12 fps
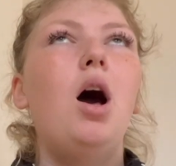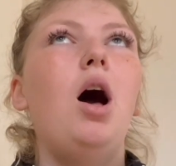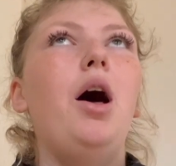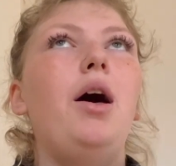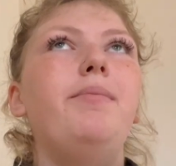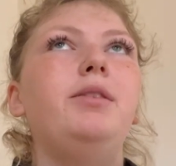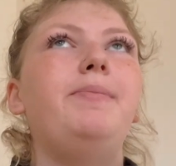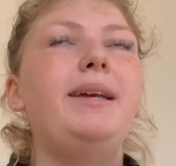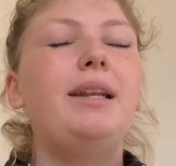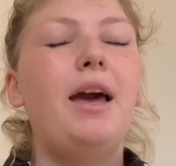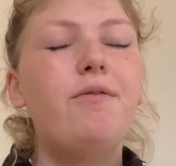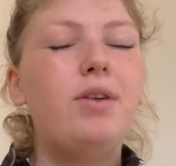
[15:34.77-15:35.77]
It's
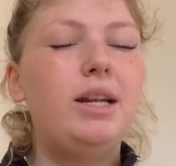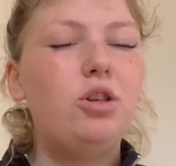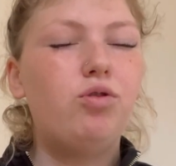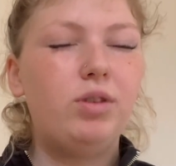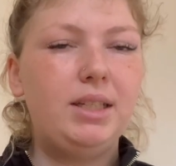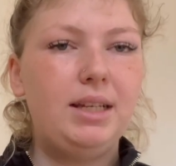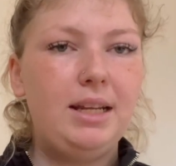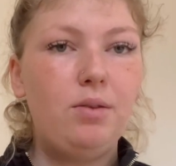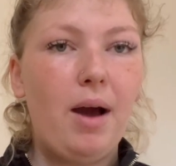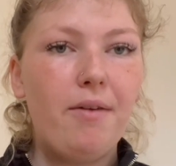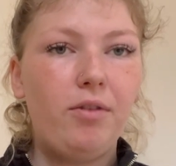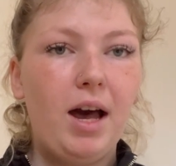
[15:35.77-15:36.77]
been like really drizzly
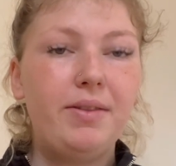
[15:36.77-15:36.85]
weather,